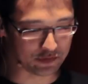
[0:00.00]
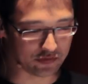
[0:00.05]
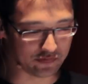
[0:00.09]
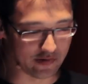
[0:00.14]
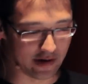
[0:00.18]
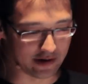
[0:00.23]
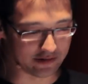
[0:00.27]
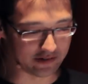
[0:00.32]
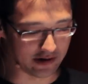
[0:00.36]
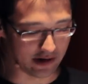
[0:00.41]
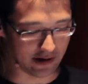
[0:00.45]
It was
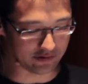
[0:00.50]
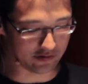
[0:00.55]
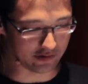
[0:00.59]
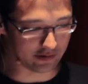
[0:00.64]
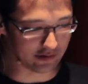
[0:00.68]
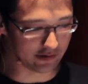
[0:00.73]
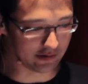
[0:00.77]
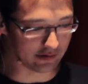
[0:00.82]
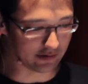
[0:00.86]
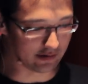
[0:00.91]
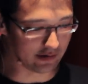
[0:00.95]

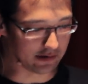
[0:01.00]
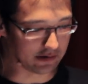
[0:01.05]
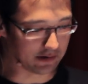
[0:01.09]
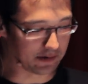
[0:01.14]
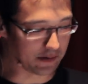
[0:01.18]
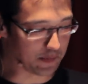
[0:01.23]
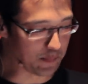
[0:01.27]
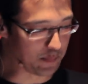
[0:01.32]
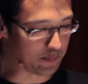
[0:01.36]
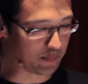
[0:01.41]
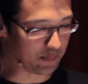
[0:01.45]
fantastic.
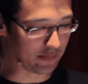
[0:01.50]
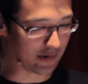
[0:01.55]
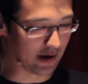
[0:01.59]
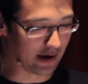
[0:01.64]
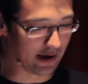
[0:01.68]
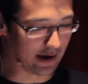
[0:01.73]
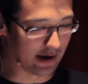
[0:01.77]
Um,